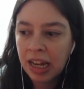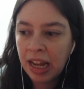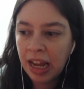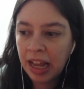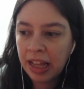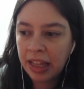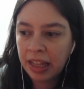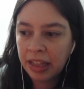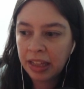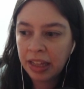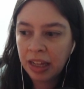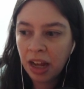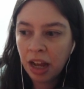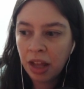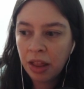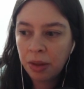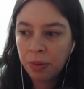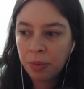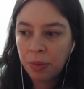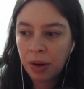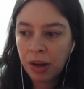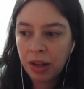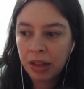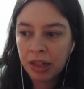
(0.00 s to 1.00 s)
And then the other
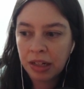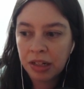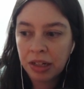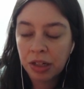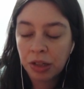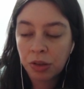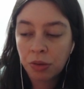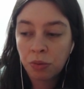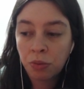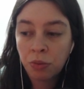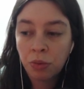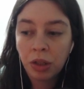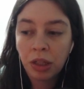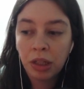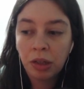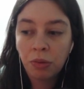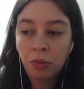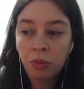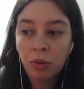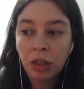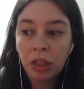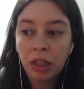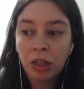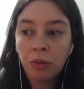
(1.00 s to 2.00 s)
one that does really,
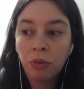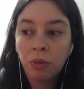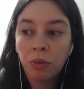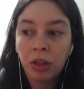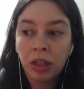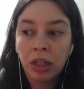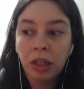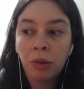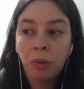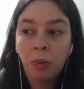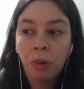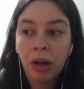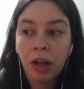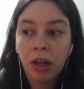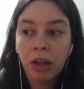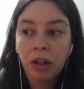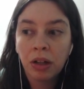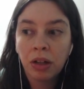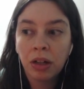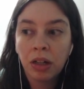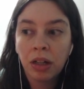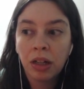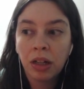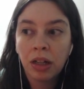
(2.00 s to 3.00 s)
really, really
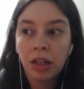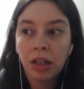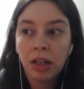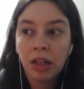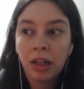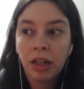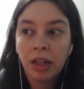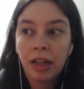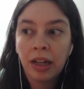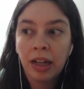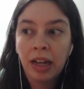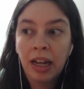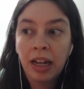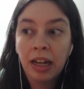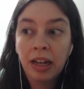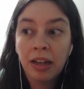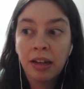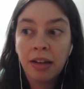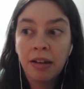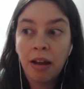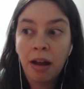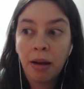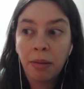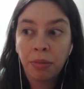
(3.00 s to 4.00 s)
well
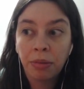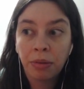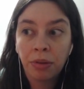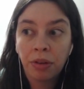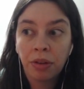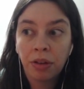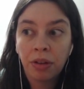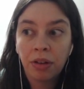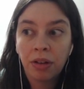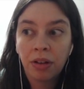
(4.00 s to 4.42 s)
in-depth